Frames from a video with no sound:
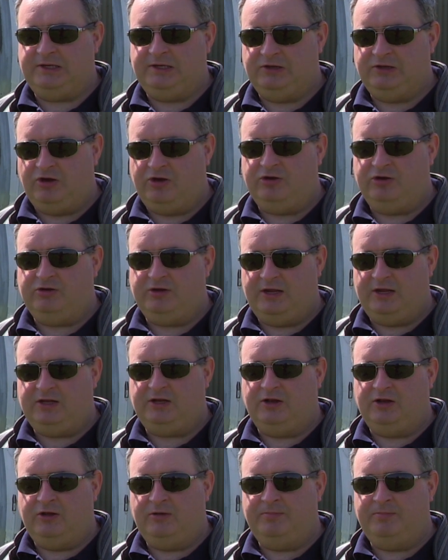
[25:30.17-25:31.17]
loud
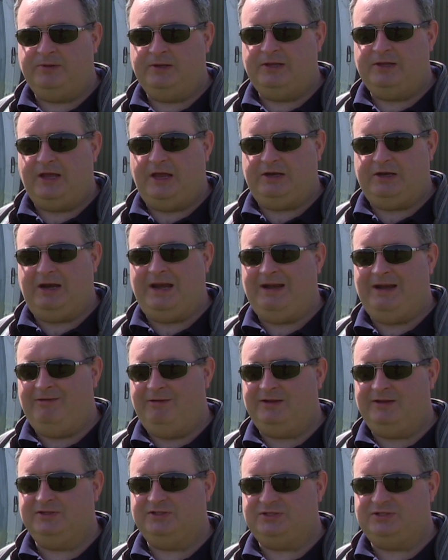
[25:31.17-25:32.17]
nightclub and your
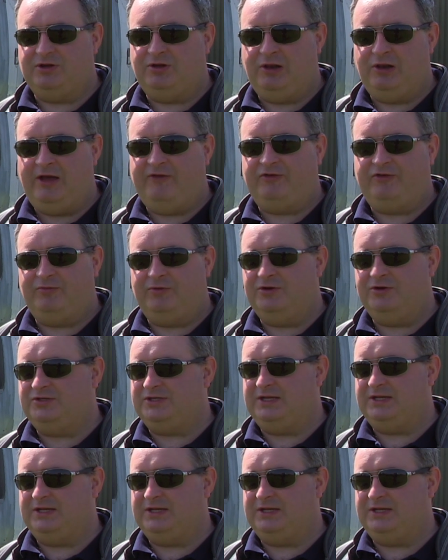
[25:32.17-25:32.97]
hearing's dull afterwards,